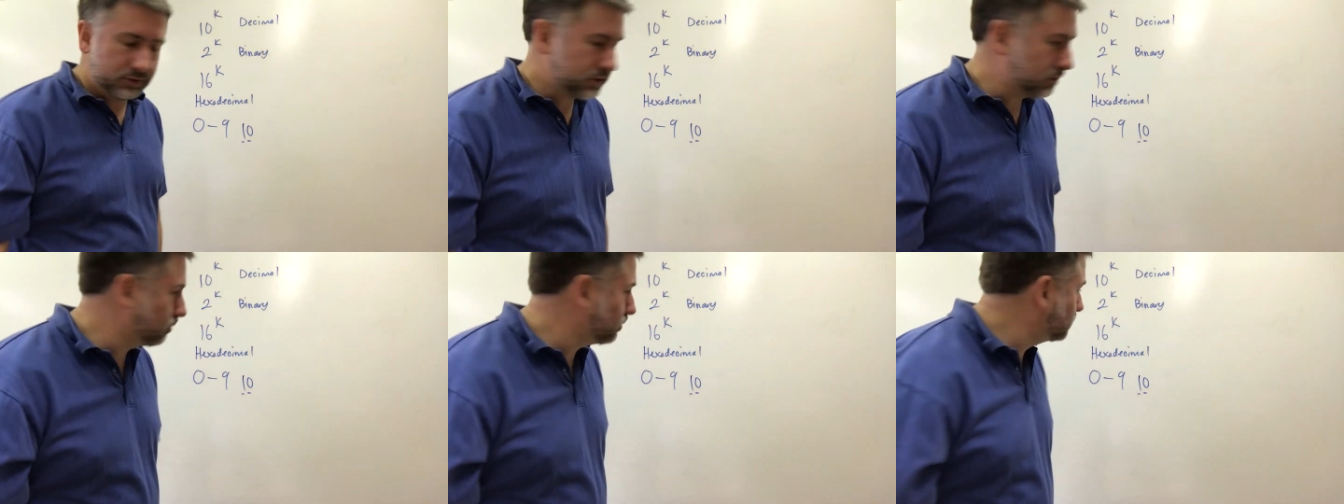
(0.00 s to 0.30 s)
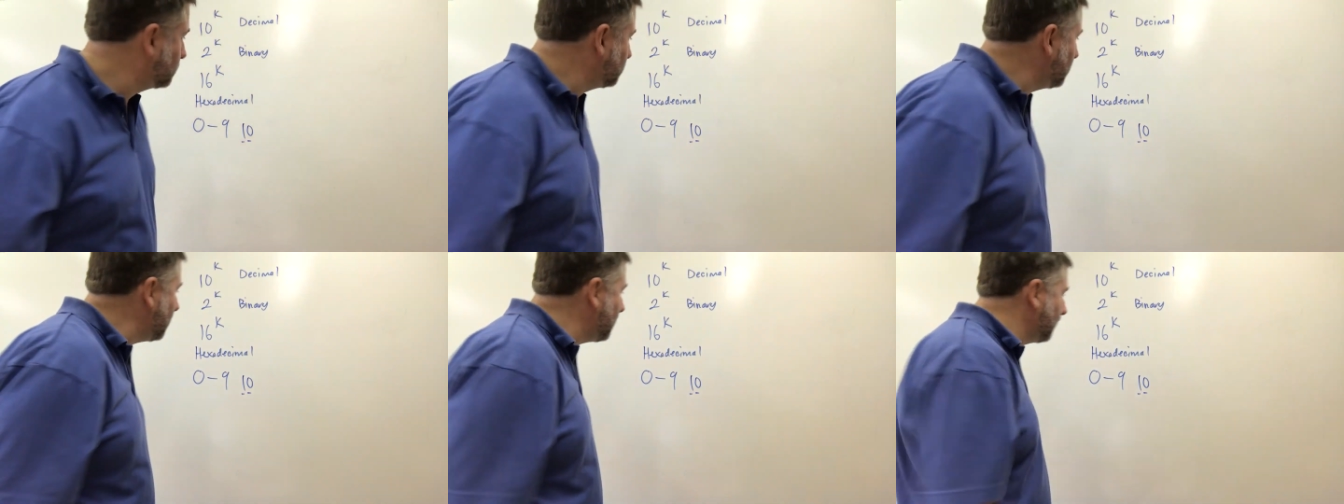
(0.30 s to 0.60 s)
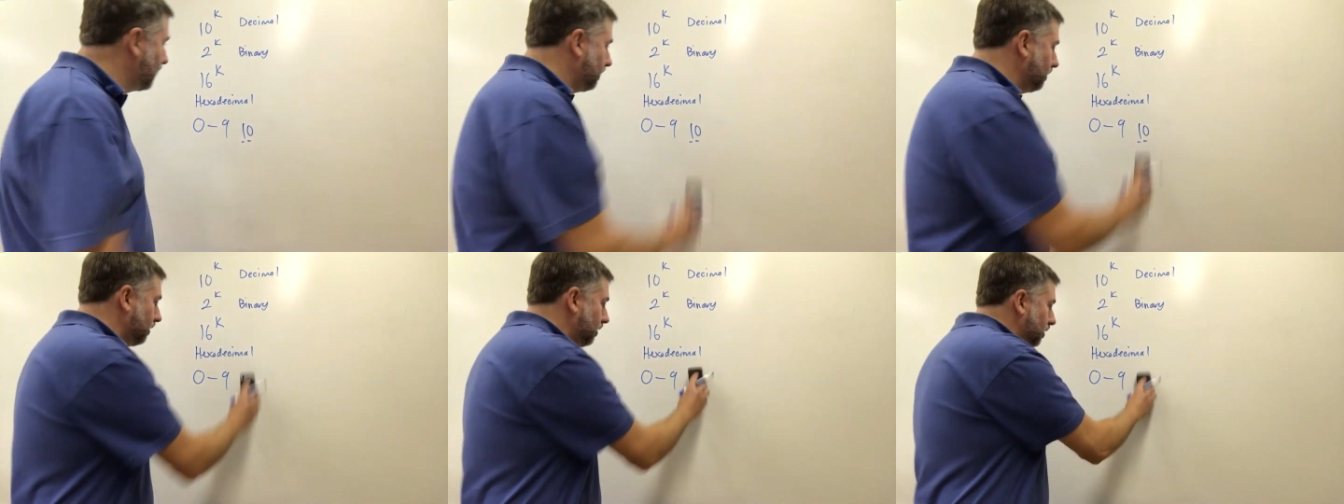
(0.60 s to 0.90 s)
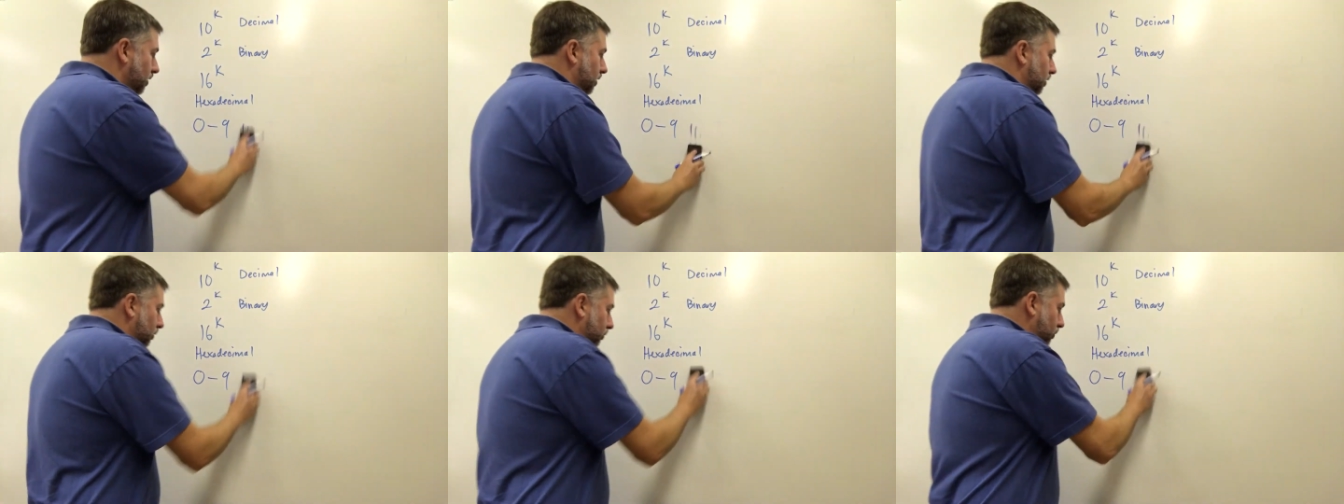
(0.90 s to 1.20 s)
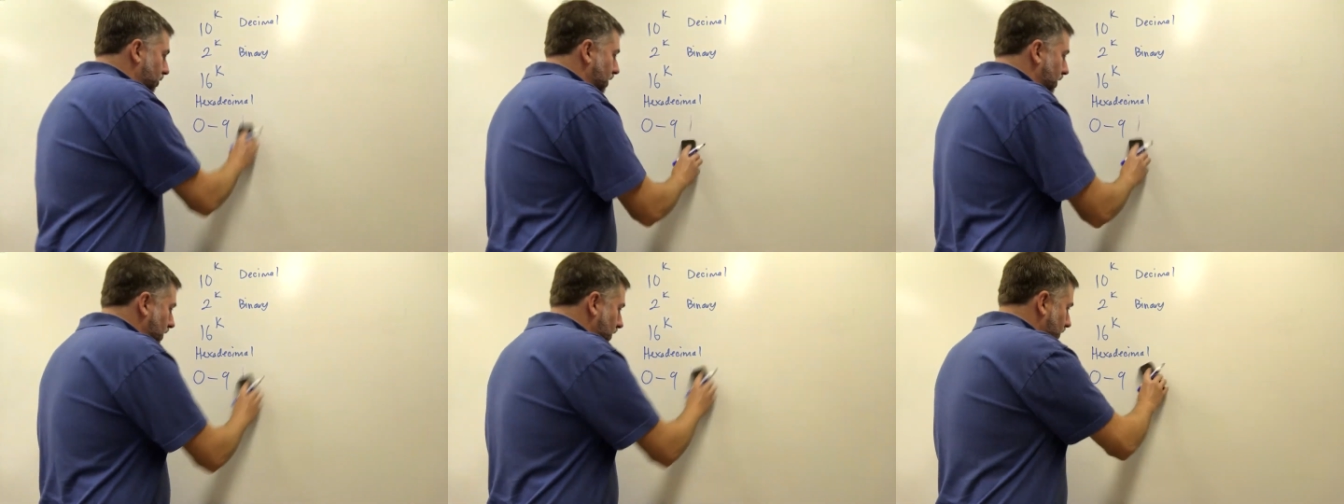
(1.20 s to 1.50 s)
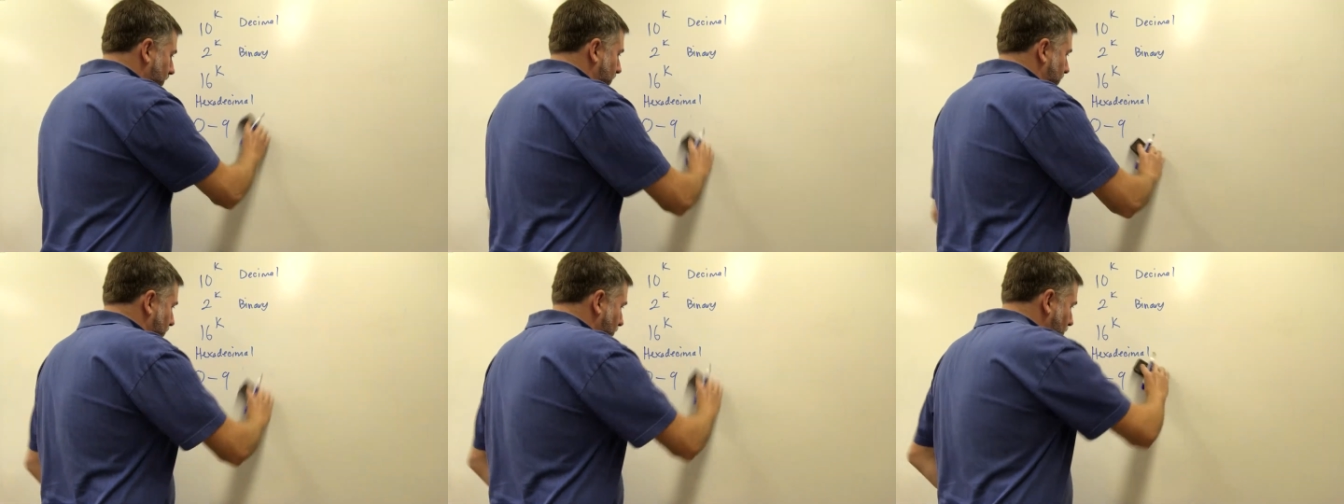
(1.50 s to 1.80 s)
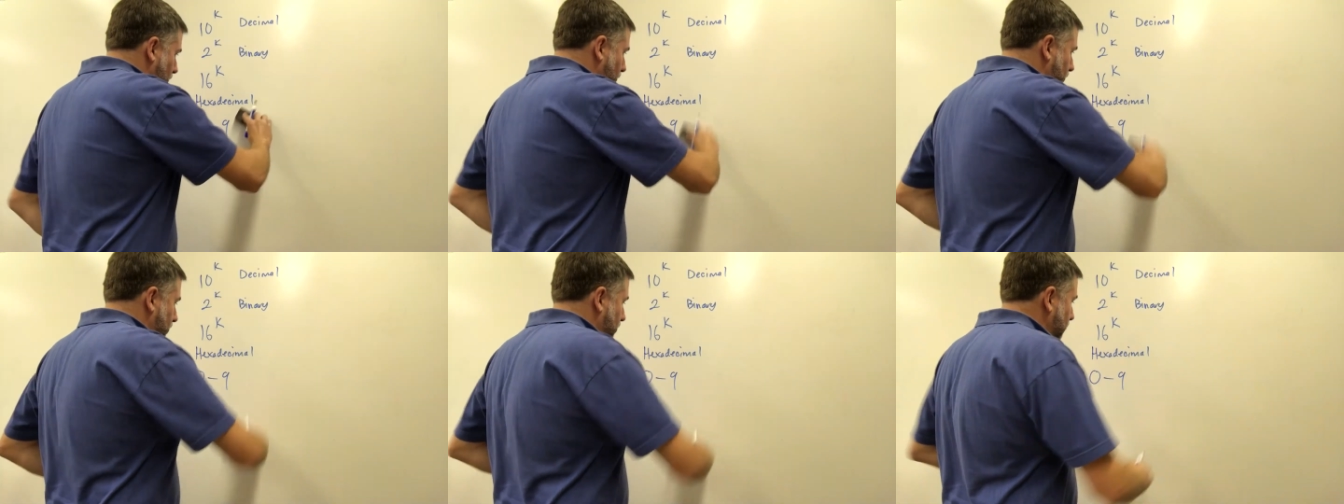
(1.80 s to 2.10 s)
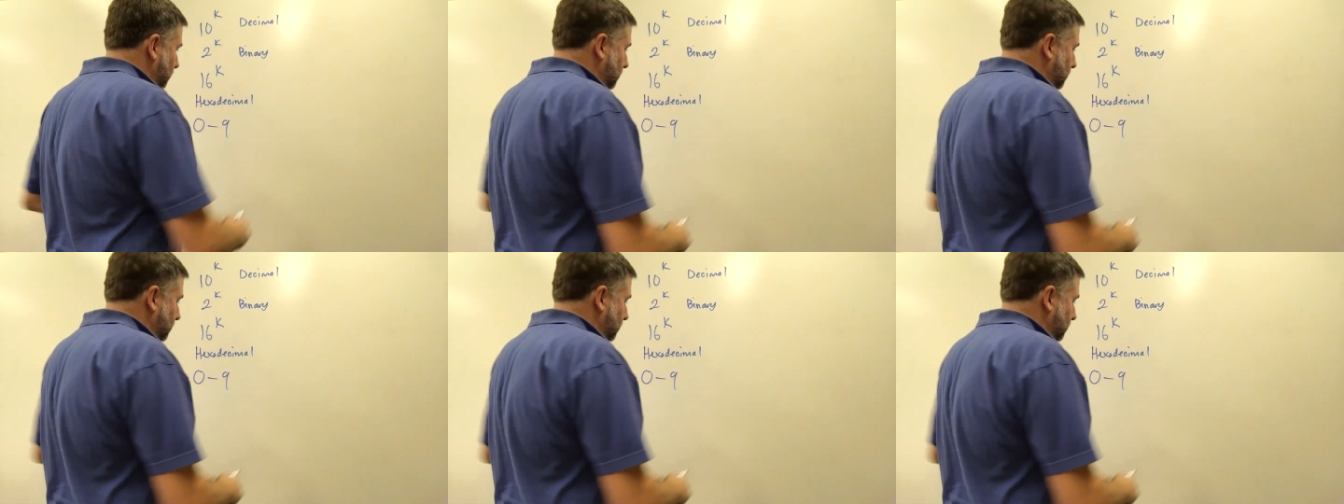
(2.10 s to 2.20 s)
So instead, we use